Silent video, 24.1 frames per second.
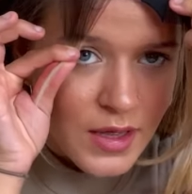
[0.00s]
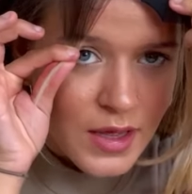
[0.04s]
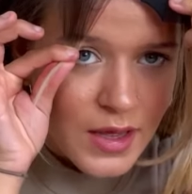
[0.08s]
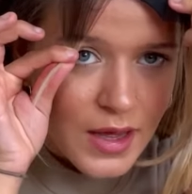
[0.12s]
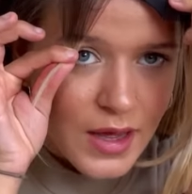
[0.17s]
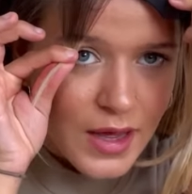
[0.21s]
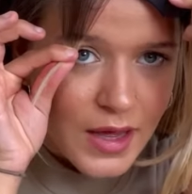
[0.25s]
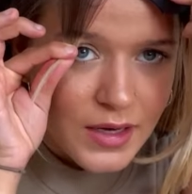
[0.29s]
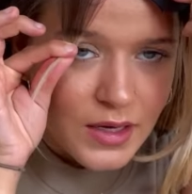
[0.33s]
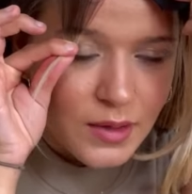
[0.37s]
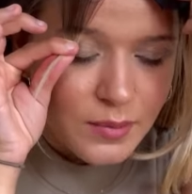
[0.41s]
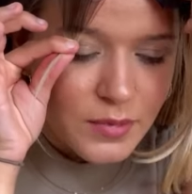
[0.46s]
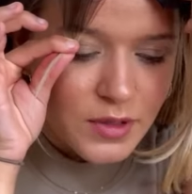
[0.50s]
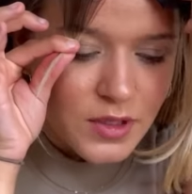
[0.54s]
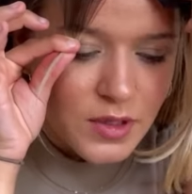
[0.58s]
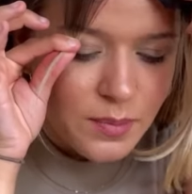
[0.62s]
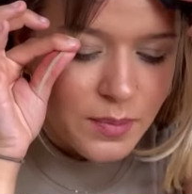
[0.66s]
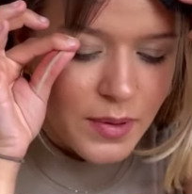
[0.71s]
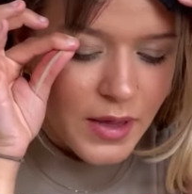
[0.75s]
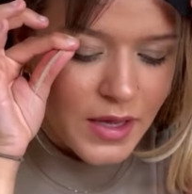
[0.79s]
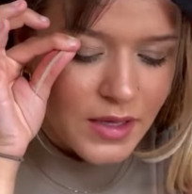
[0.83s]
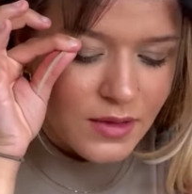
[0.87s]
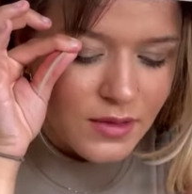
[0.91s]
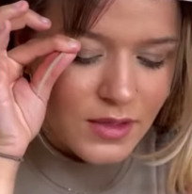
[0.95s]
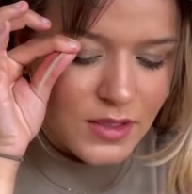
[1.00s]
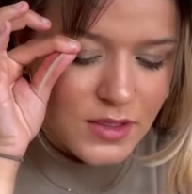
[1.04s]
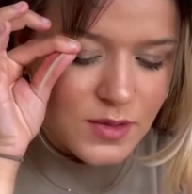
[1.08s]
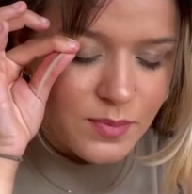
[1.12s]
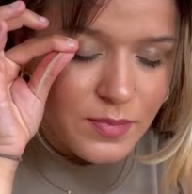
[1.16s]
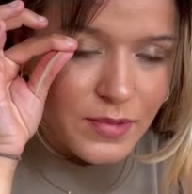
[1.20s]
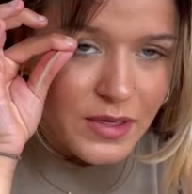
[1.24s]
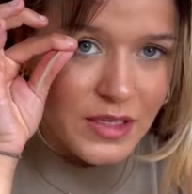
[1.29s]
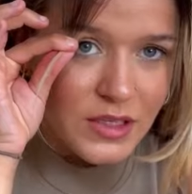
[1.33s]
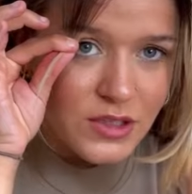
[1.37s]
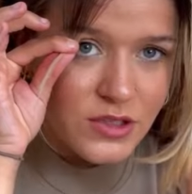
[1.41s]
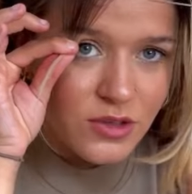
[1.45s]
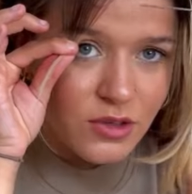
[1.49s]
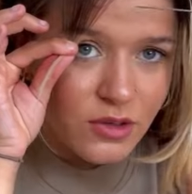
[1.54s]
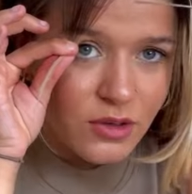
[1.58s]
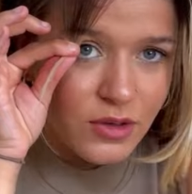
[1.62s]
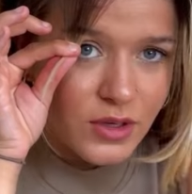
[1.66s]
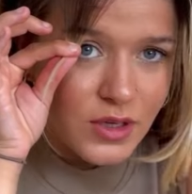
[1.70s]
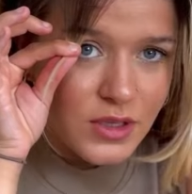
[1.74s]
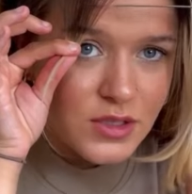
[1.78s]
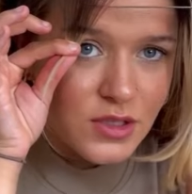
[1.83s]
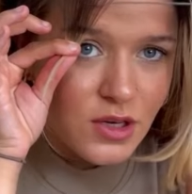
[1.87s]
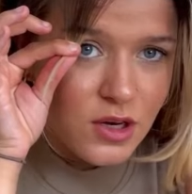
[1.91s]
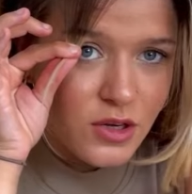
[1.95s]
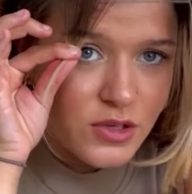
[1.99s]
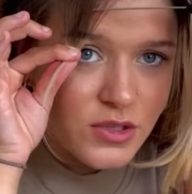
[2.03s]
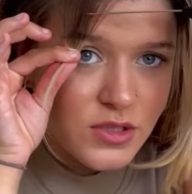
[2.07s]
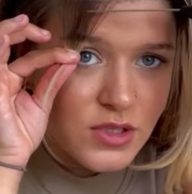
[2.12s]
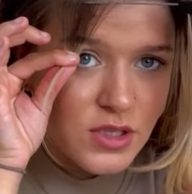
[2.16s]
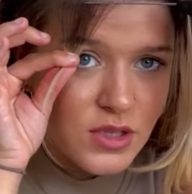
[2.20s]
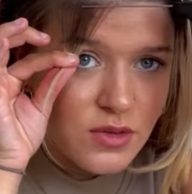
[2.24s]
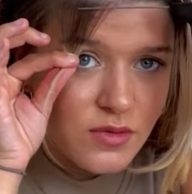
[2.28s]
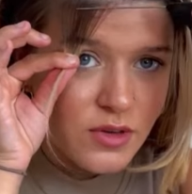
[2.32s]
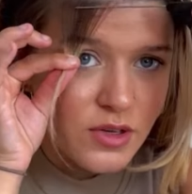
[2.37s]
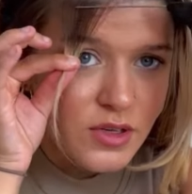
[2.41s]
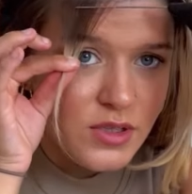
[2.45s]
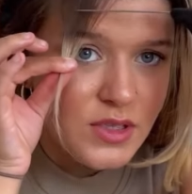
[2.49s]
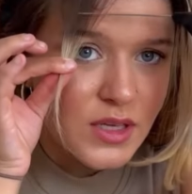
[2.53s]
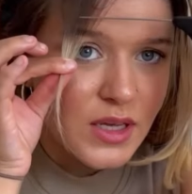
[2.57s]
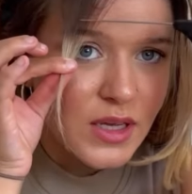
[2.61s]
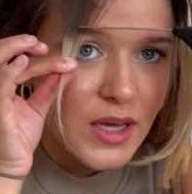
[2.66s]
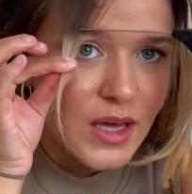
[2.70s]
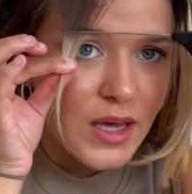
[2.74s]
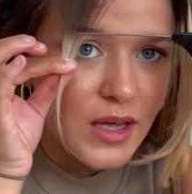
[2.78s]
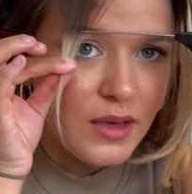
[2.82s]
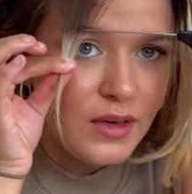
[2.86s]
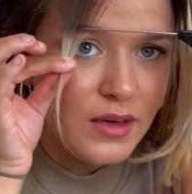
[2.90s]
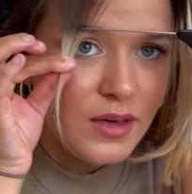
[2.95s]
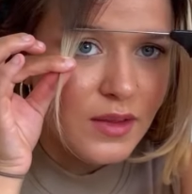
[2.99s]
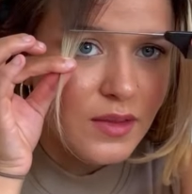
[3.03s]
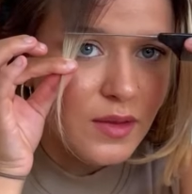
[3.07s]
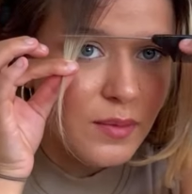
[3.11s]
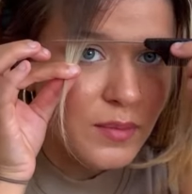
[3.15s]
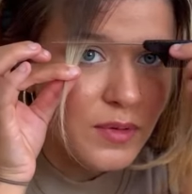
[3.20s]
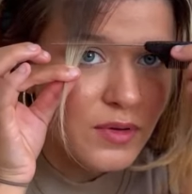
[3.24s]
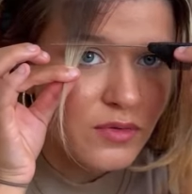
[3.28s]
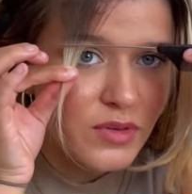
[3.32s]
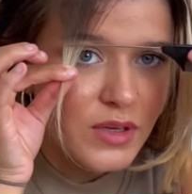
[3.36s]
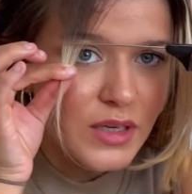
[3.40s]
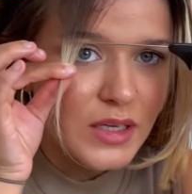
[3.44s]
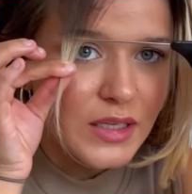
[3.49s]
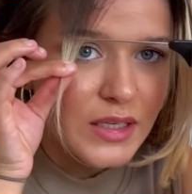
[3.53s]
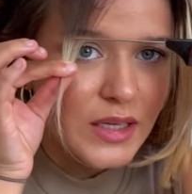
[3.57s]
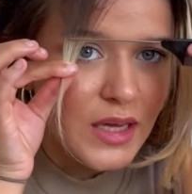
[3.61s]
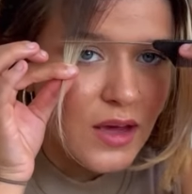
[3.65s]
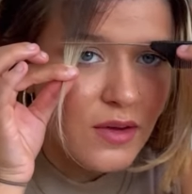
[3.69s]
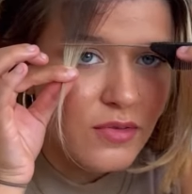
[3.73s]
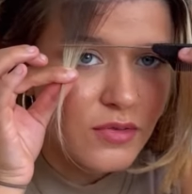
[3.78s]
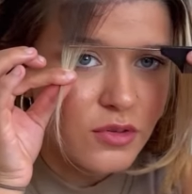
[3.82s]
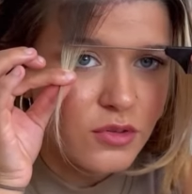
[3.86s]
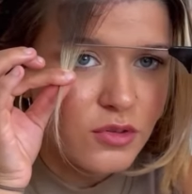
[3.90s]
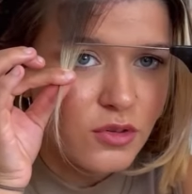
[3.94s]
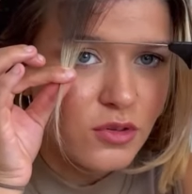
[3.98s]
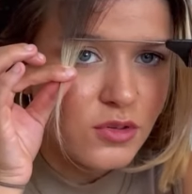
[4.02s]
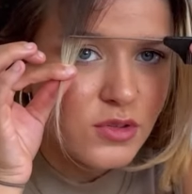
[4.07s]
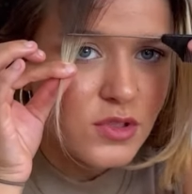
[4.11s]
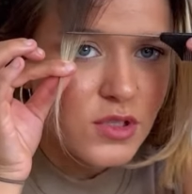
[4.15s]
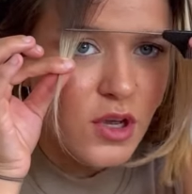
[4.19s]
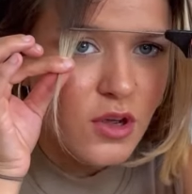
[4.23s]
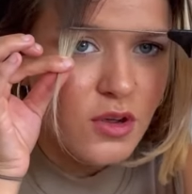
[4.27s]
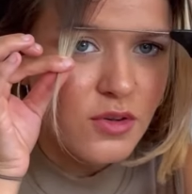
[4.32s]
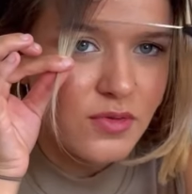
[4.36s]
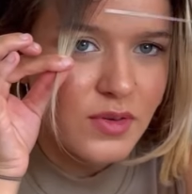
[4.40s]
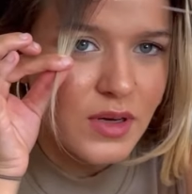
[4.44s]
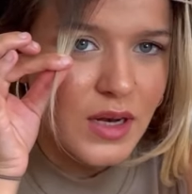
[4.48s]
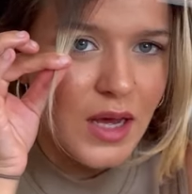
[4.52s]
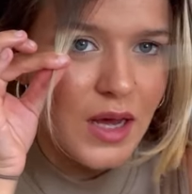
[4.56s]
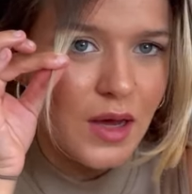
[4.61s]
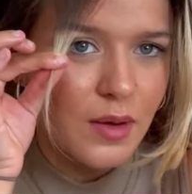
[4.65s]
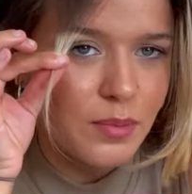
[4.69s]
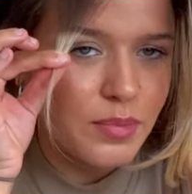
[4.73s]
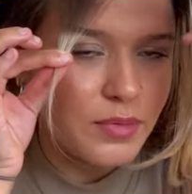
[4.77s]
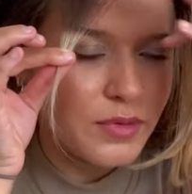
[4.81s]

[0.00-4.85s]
and I'm going to paint this bleach on as close to the root as I can, and then be really careful not to overlap